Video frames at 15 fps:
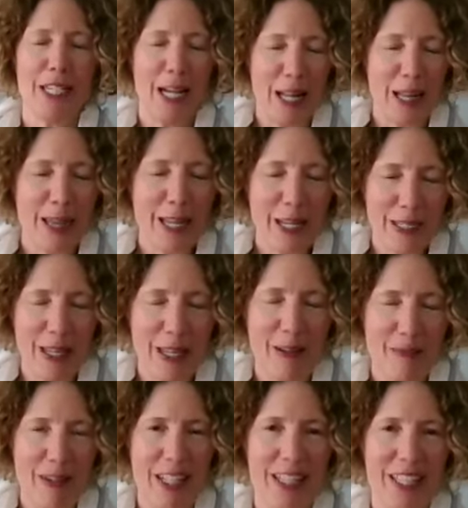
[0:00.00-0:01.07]
And I think
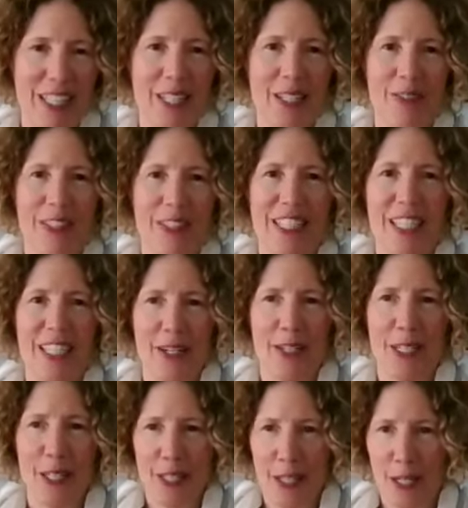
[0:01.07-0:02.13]
about this with
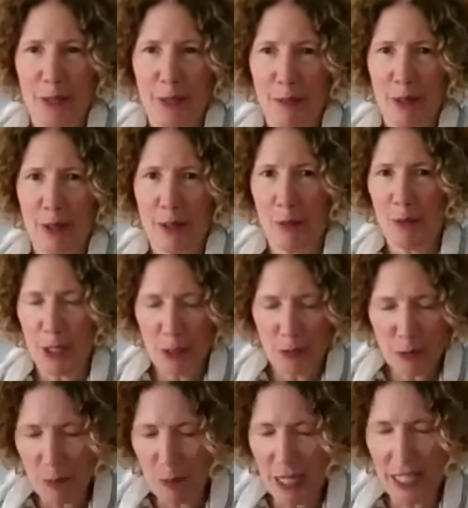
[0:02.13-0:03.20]
Sharon Salzberg, the
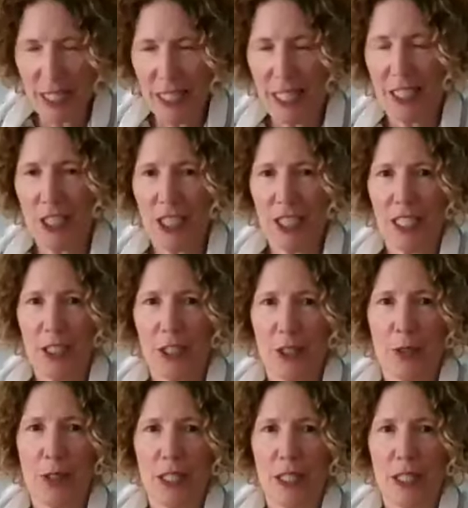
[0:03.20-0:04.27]
wonderful meditation
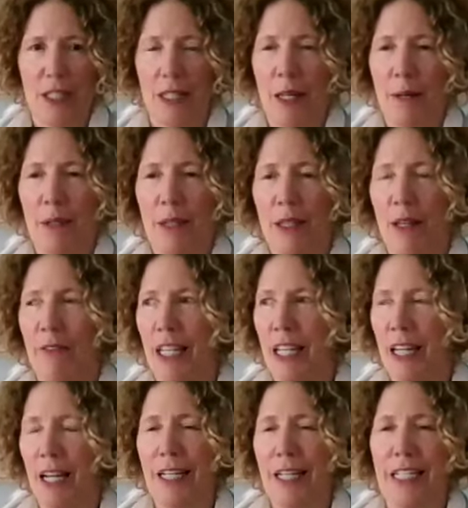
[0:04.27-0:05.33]
teacher who's done a lot with loving
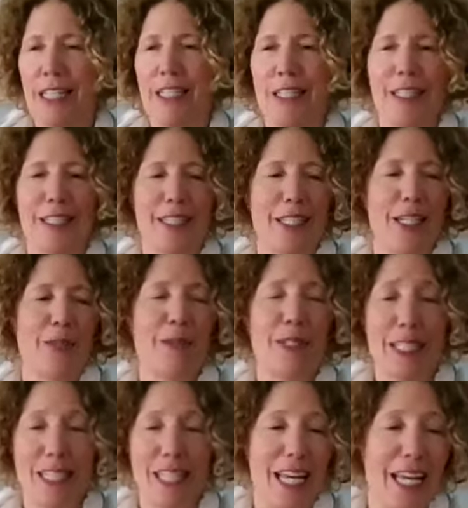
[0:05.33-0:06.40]
kindness. She's she
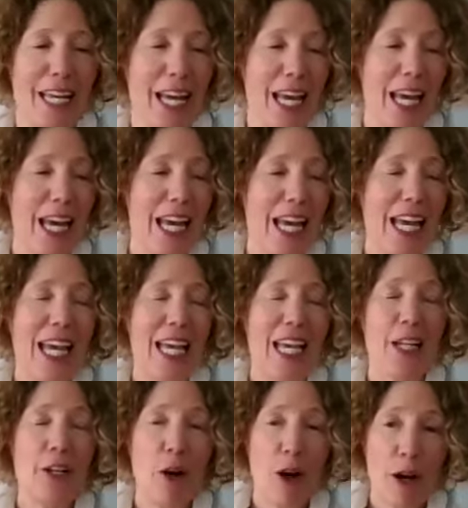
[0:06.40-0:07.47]
would say,
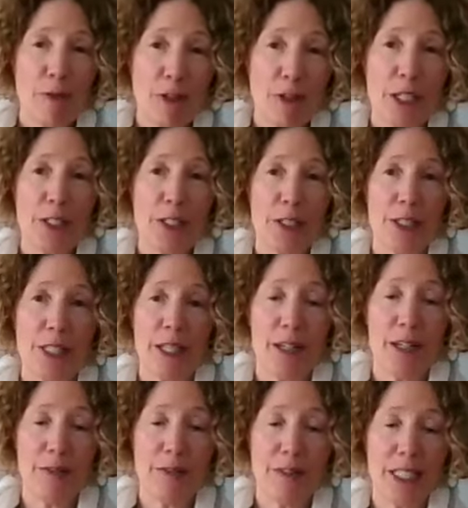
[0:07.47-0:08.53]
in offering
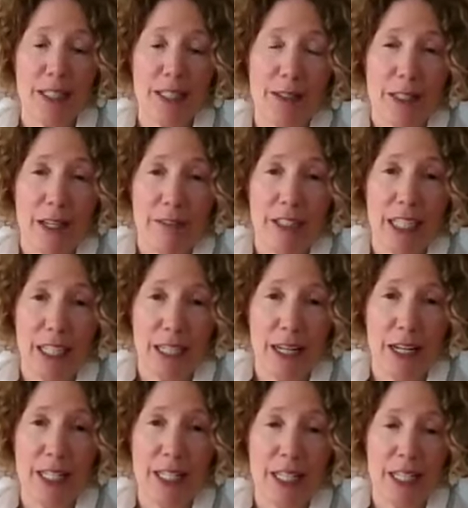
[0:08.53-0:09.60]
yourself these loving
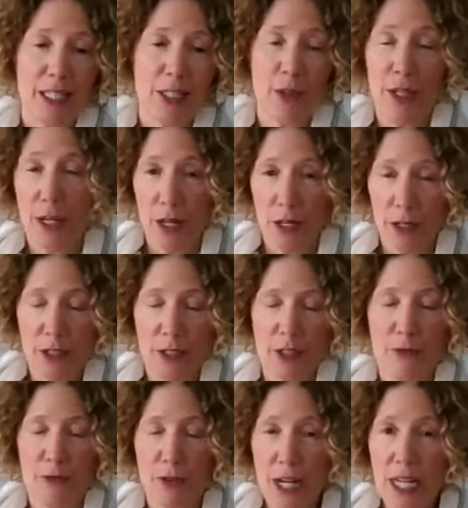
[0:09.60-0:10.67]
kindness and
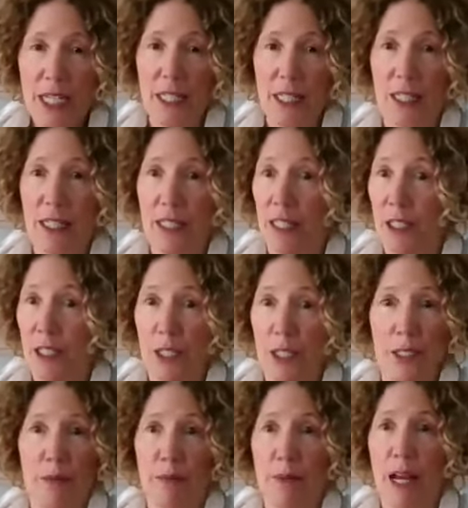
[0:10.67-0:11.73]
others phrases, such
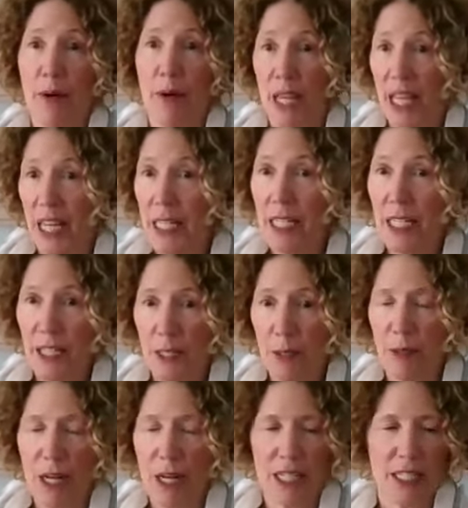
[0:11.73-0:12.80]
as how I ended the
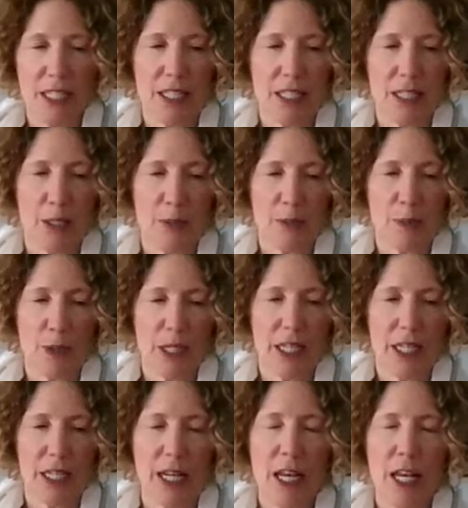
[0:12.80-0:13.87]
practice this
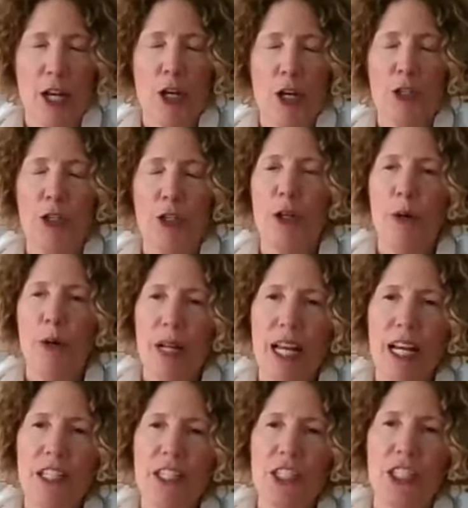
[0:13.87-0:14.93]
morning, you don't
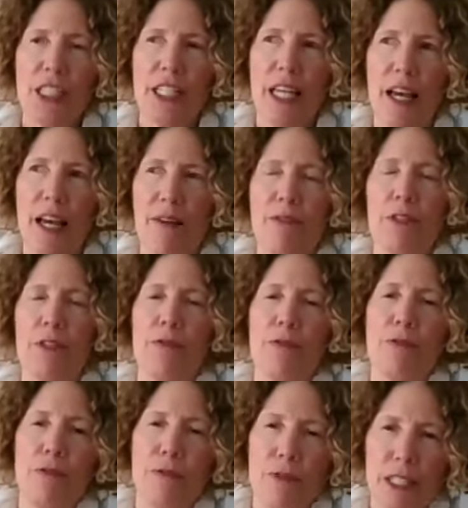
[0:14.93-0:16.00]
actually have to
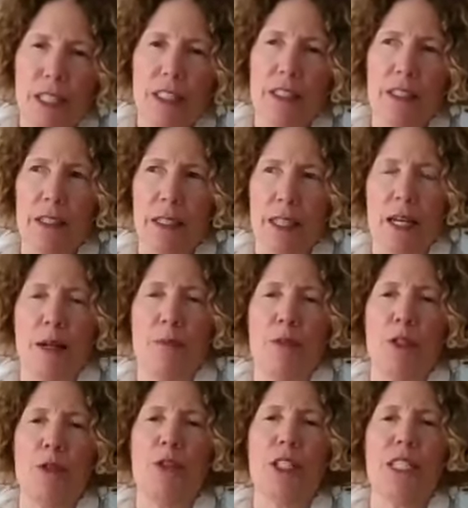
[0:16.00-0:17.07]
feel them.
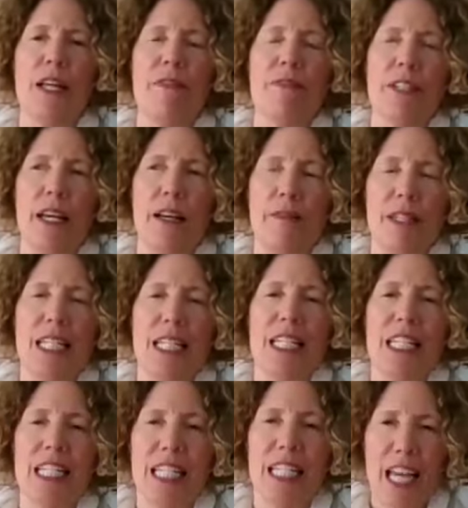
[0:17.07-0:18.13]
You just have to have the
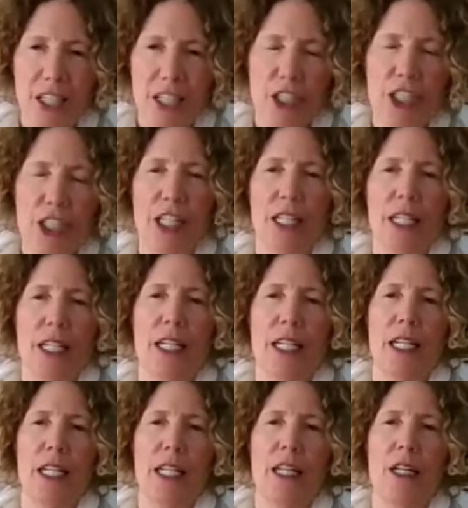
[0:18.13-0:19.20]
intention
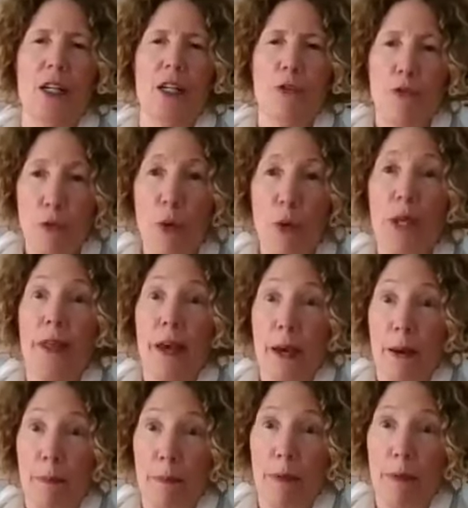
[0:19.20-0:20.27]
for
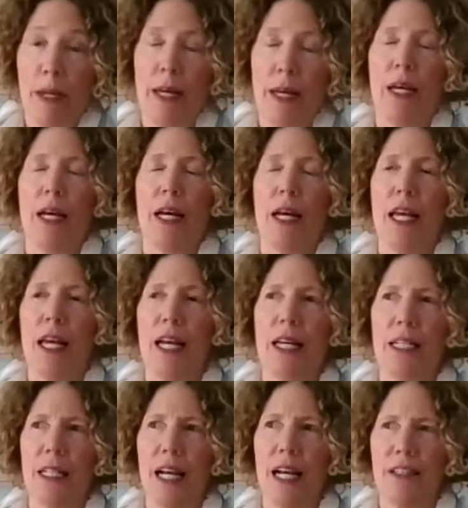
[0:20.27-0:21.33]
them.
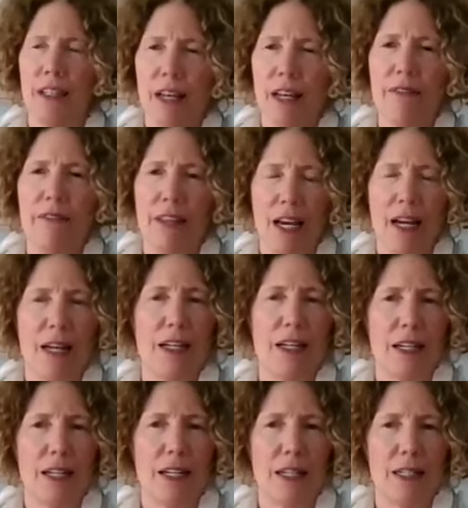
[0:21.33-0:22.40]
And I love
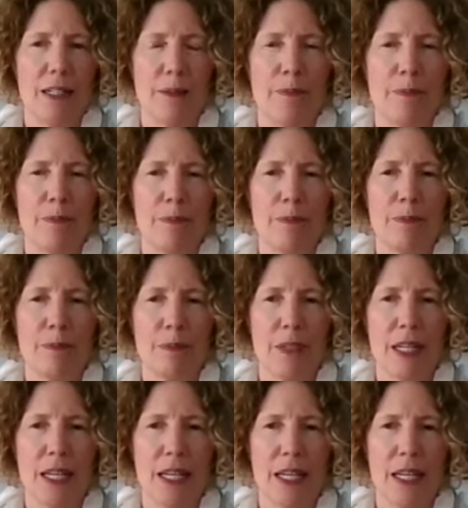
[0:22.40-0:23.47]
that. Um,
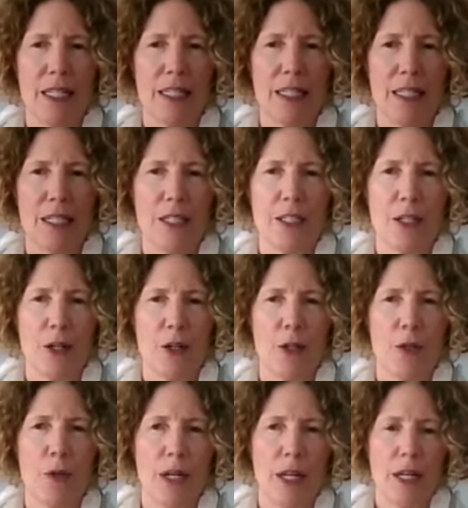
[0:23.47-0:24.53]
and
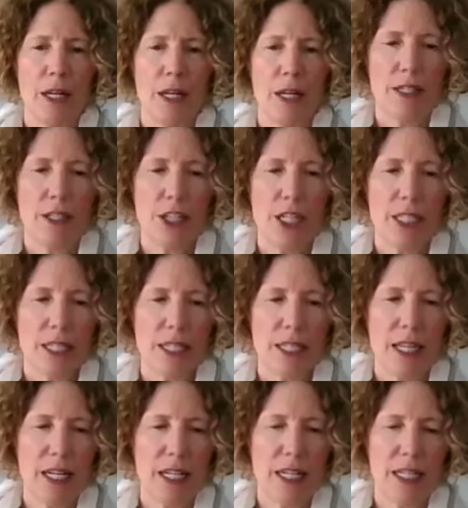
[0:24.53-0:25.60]
so just
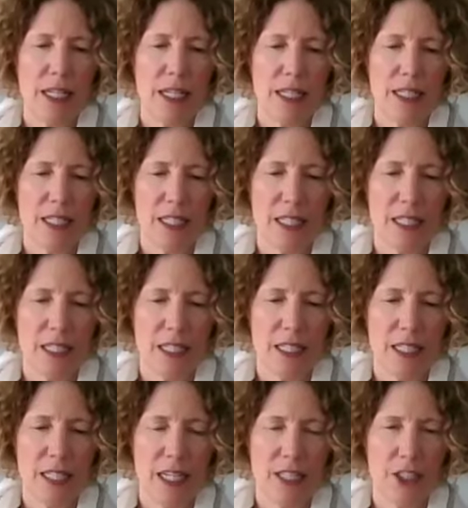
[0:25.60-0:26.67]
setting a daily
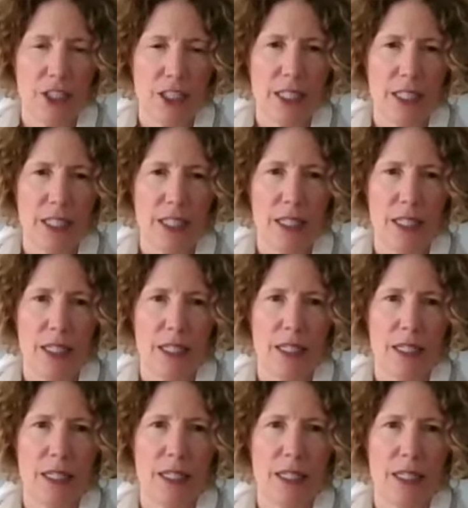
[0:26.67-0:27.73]
intention
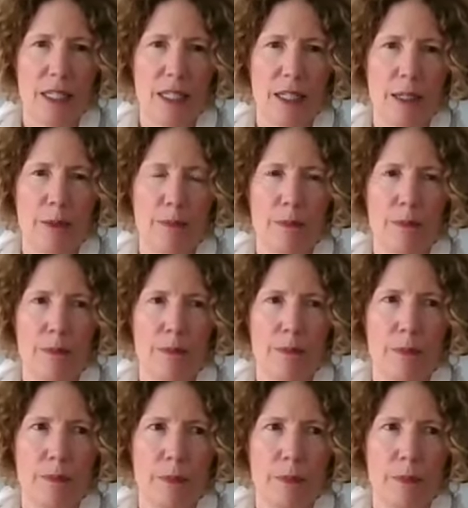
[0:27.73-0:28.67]
um,